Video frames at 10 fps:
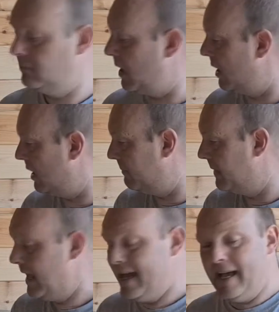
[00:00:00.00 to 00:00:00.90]

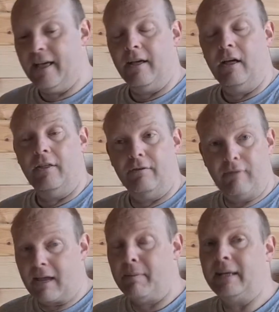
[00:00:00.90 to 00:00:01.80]
The
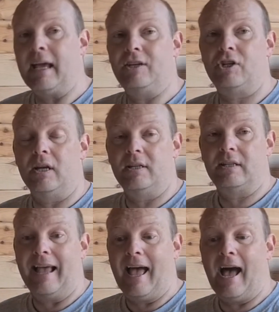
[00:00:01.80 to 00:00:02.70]
recommendation
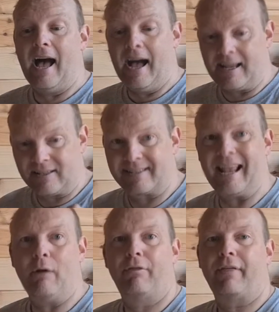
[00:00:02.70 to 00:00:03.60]
is as
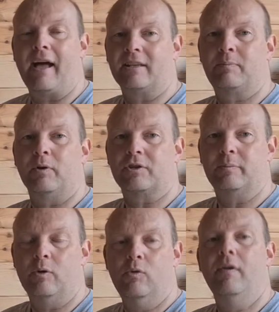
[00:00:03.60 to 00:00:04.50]
south as
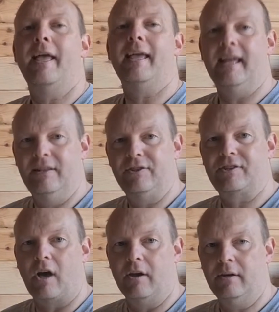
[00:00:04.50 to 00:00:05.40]
possible in
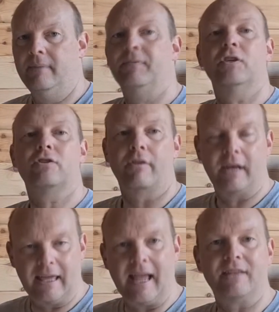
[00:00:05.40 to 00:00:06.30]
sun so that
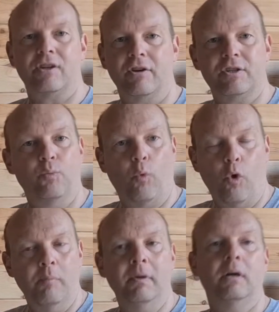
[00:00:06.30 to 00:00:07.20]
it gets nice and warm.